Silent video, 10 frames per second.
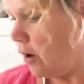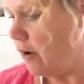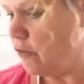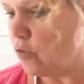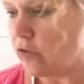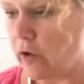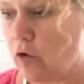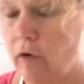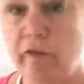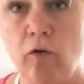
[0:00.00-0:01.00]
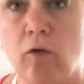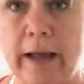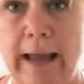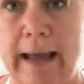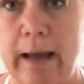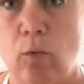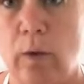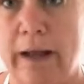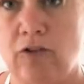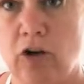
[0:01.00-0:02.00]
I've also got a fork here,
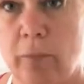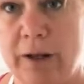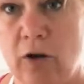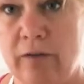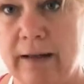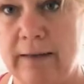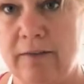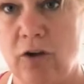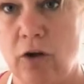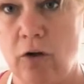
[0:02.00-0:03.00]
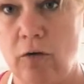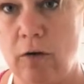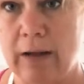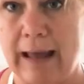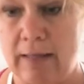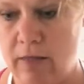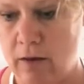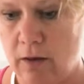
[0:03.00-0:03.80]
which I'll be using to get